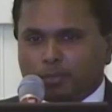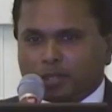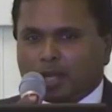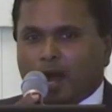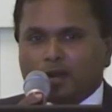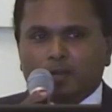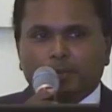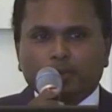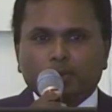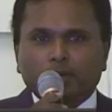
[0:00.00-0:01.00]
put the
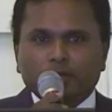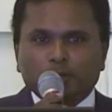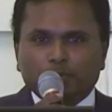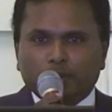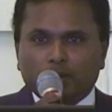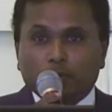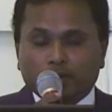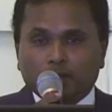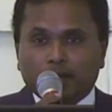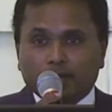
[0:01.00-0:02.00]
entrepreneurial spirit
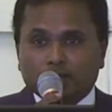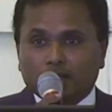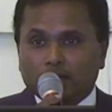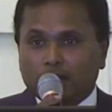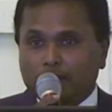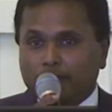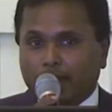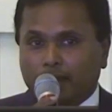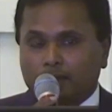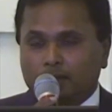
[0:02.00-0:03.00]
within us and get
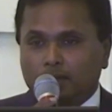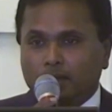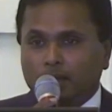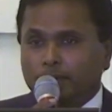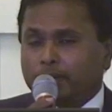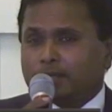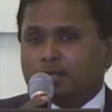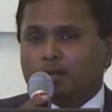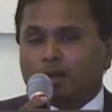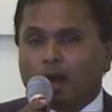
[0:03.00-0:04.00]
back. Because
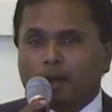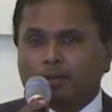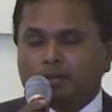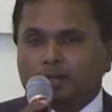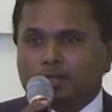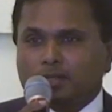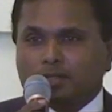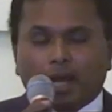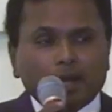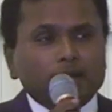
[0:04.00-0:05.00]
it's
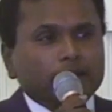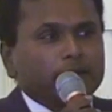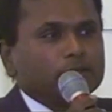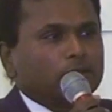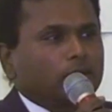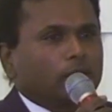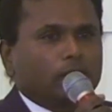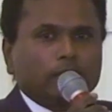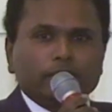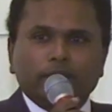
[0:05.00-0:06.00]
100 years
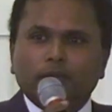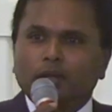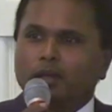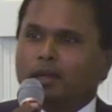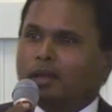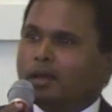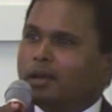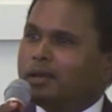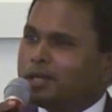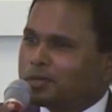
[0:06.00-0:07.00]
ago,
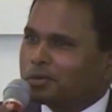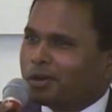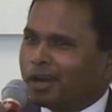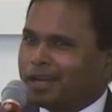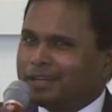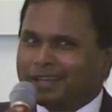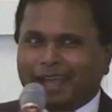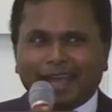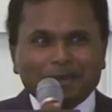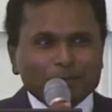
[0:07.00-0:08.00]
Detroit
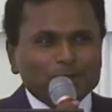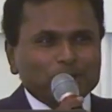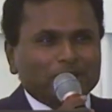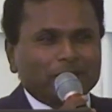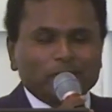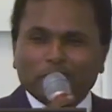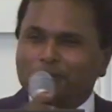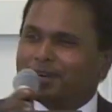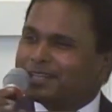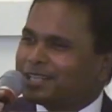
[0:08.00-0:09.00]
and Michigan, we
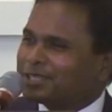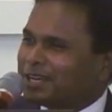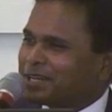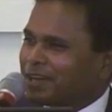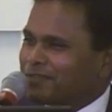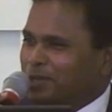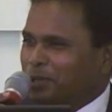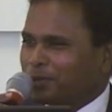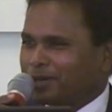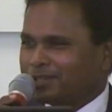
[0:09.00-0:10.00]
were the center of the
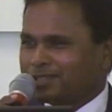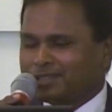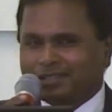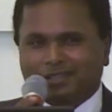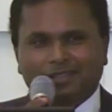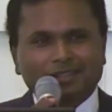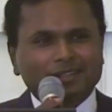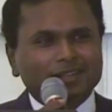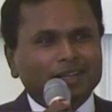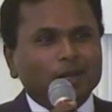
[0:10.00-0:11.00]
universe.
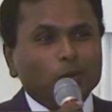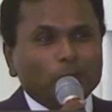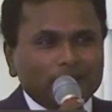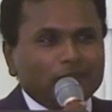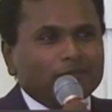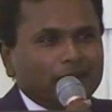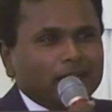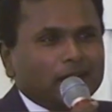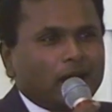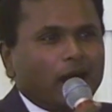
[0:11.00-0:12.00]
We
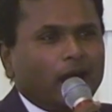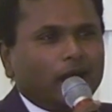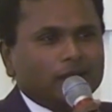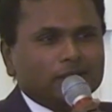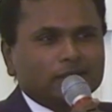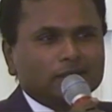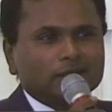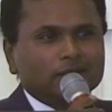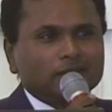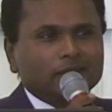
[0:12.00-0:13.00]
invented cars.
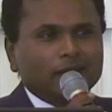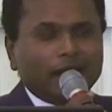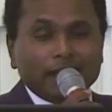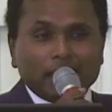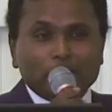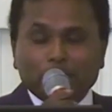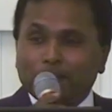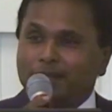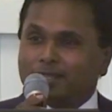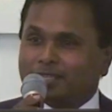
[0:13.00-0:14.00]
And I keep
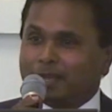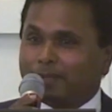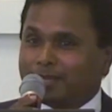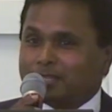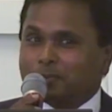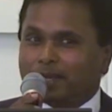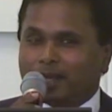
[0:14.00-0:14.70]
repeating the same message